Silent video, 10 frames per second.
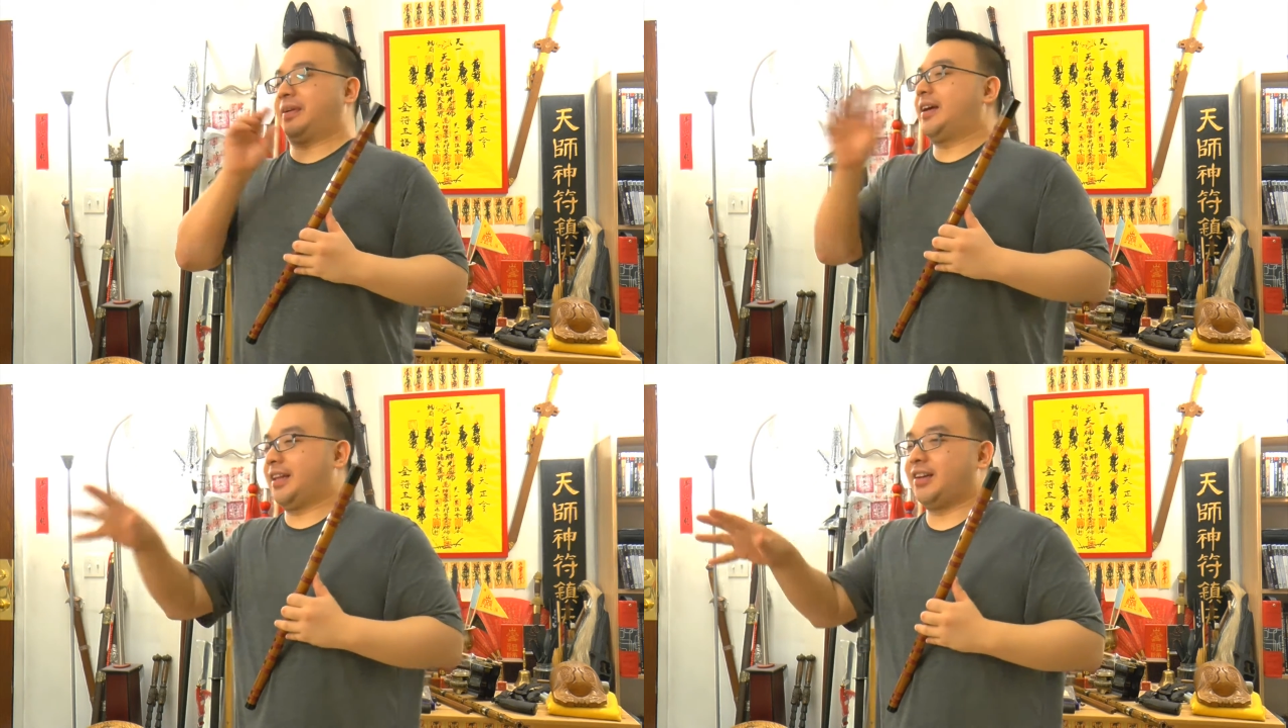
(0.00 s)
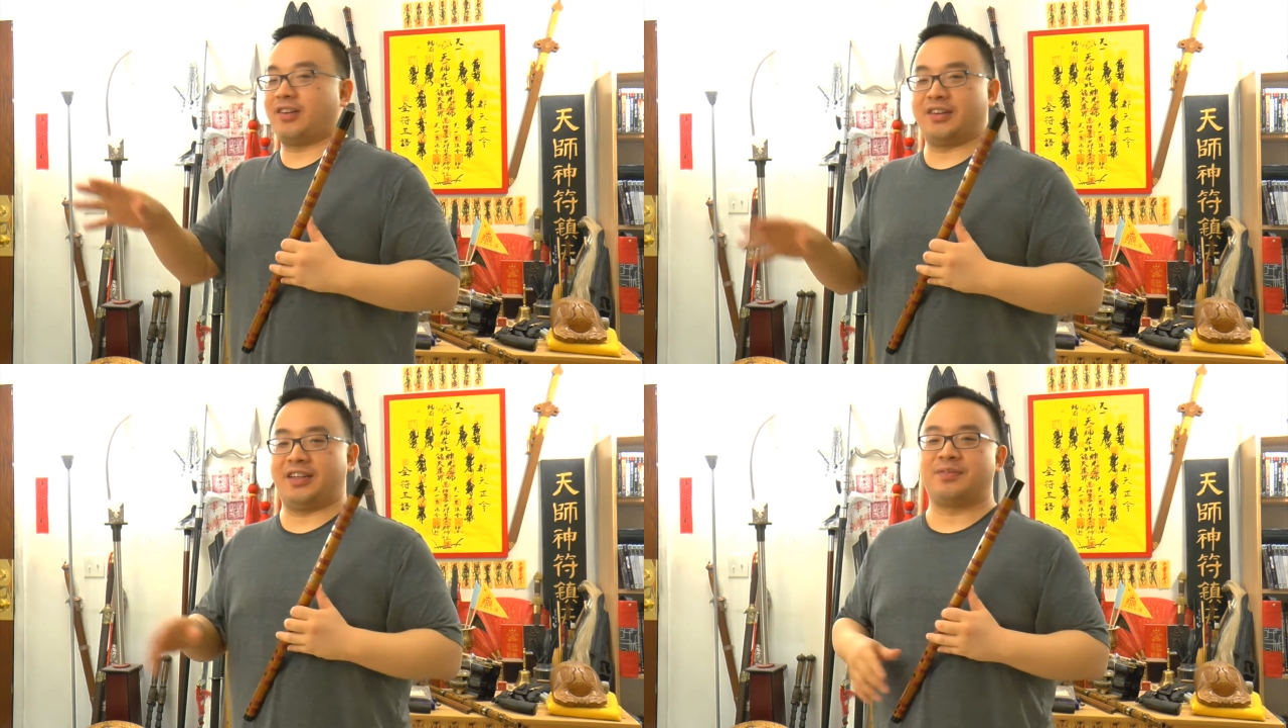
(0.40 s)
and then
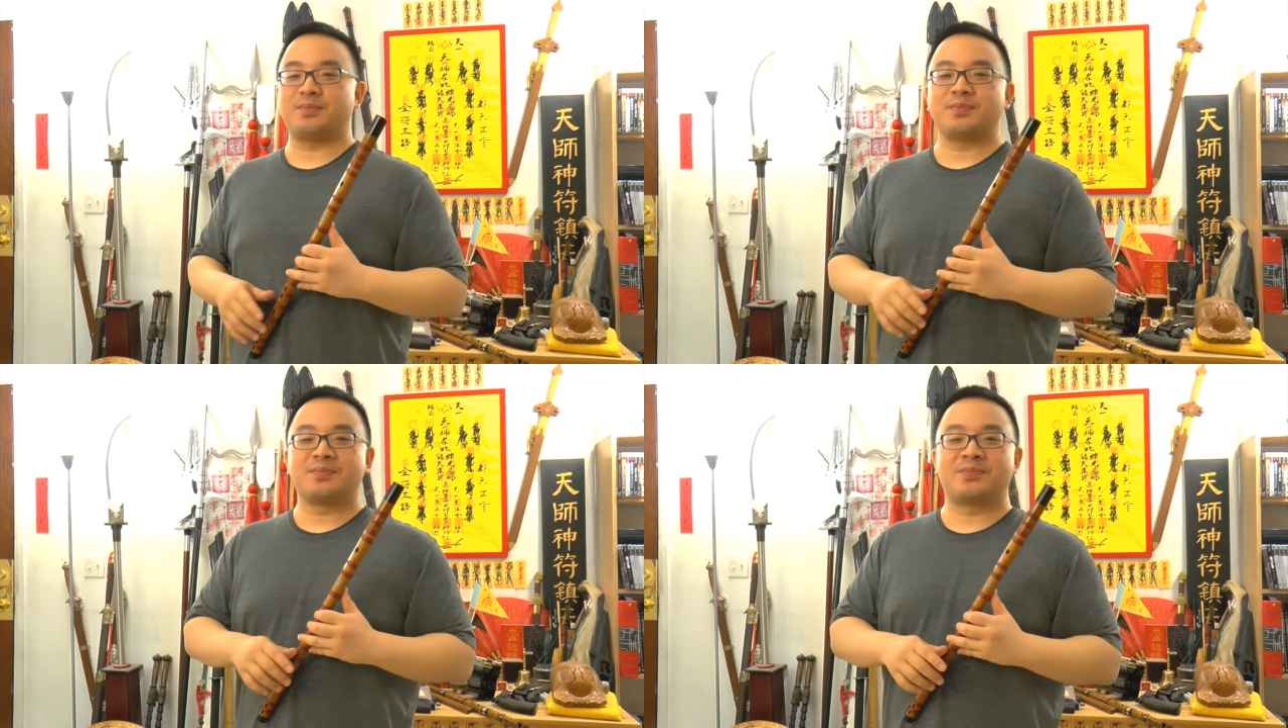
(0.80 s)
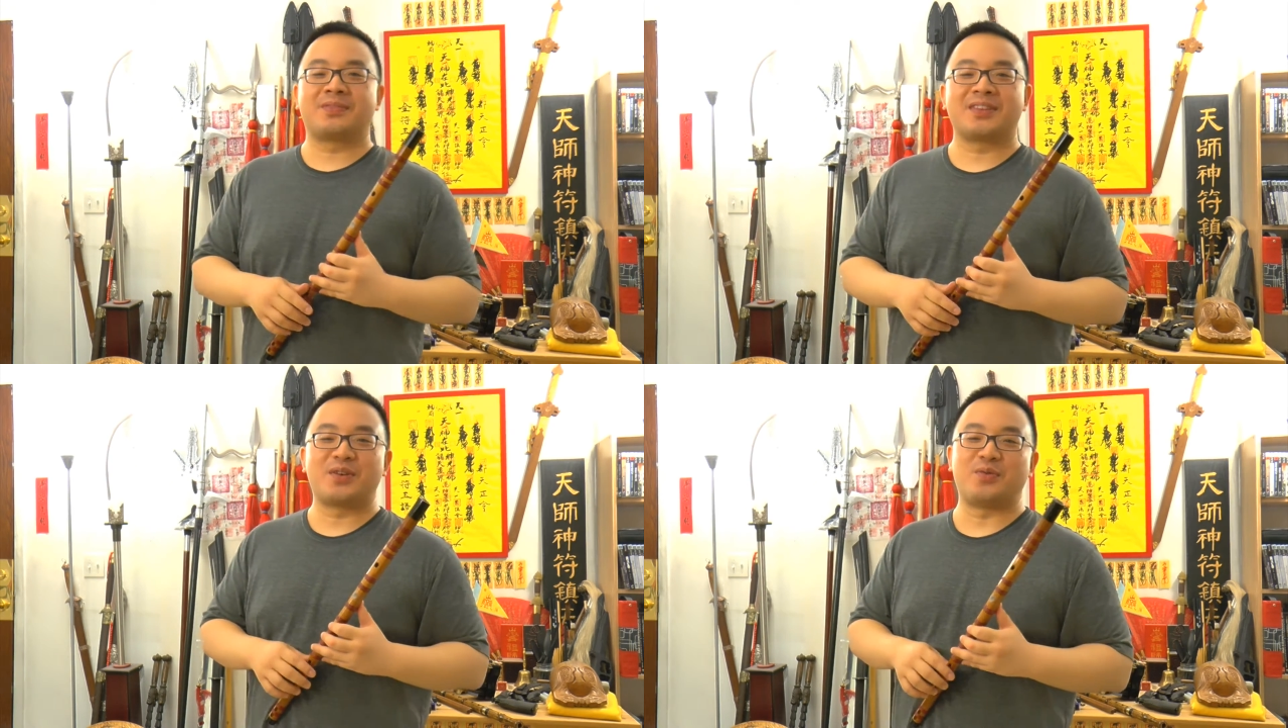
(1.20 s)
all the
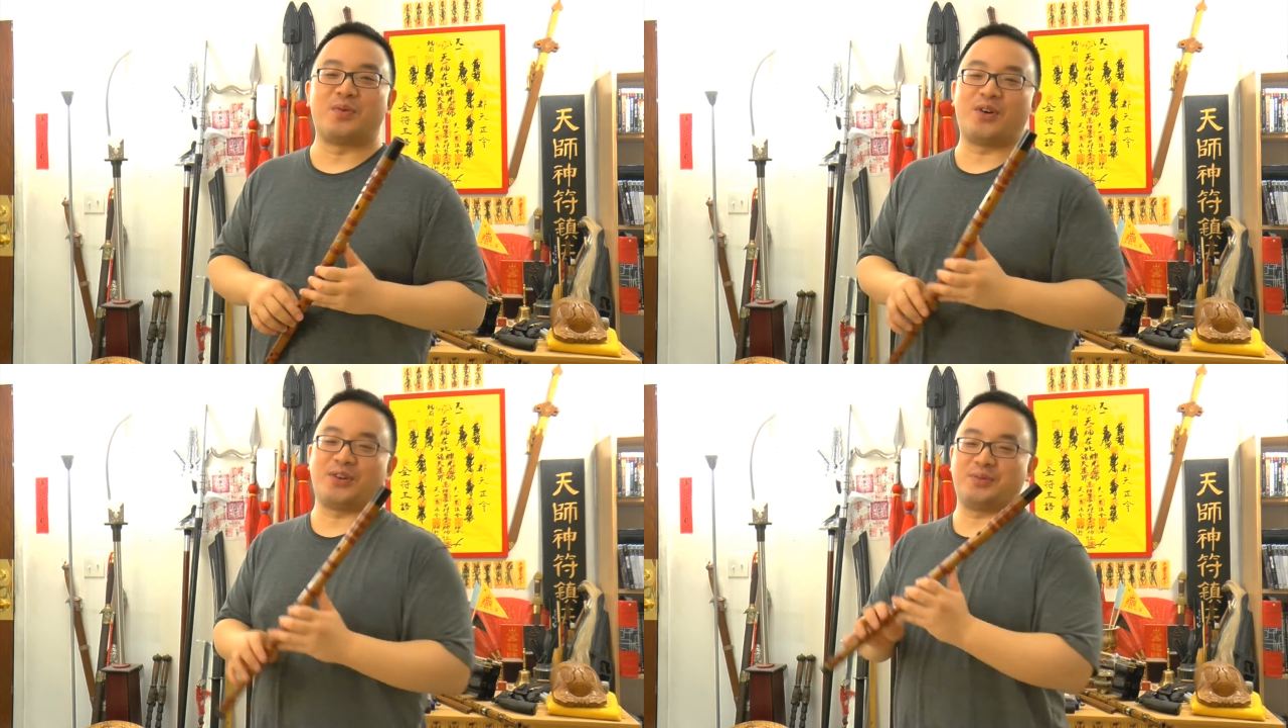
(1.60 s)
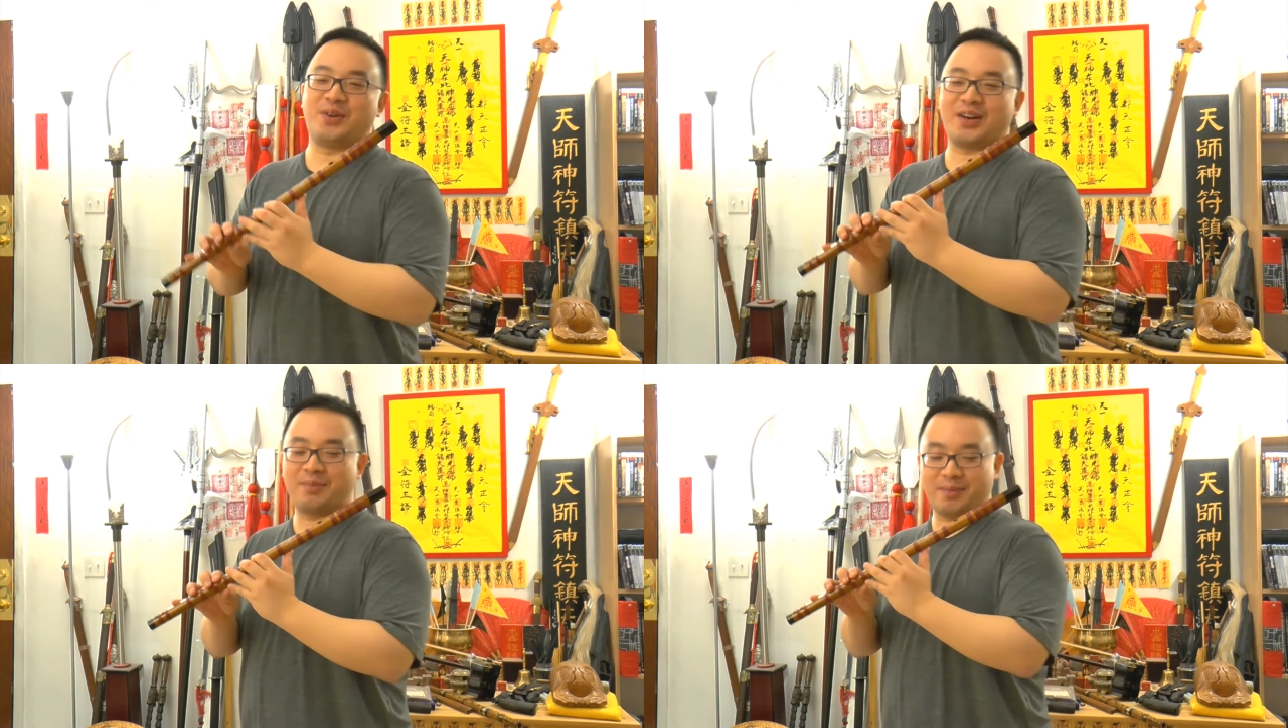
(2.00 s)
water
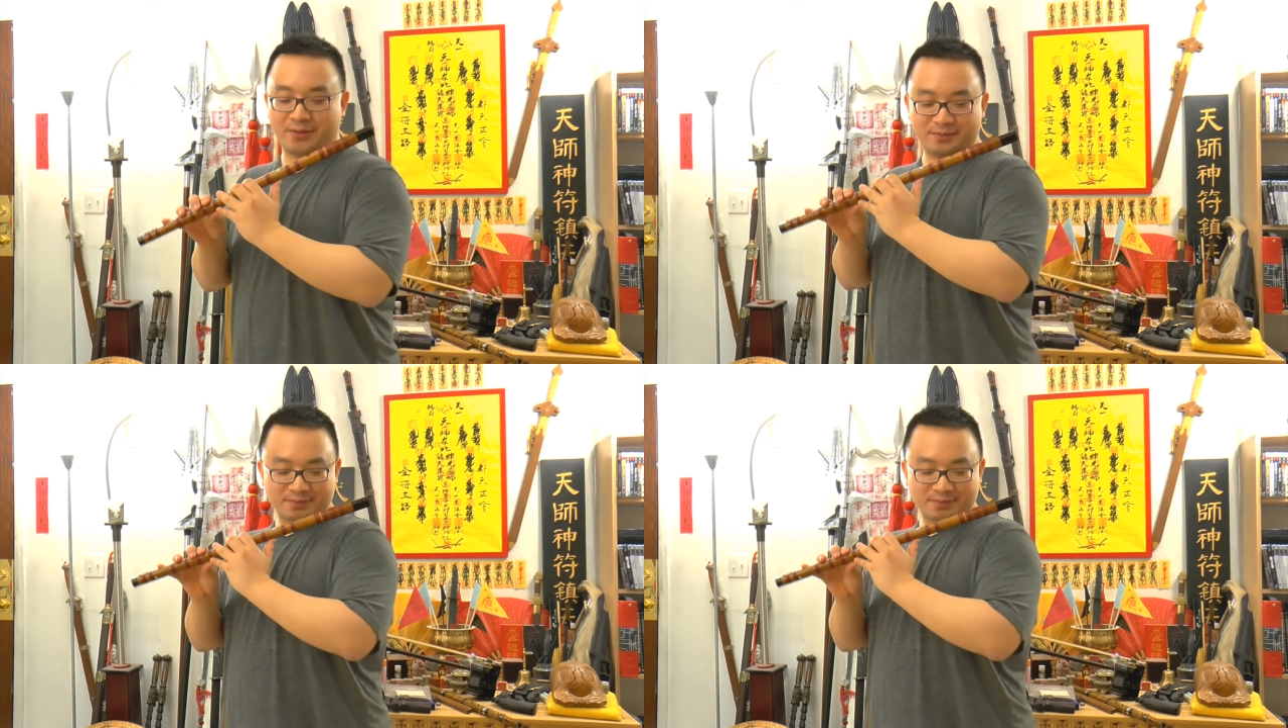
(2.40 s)
will come out.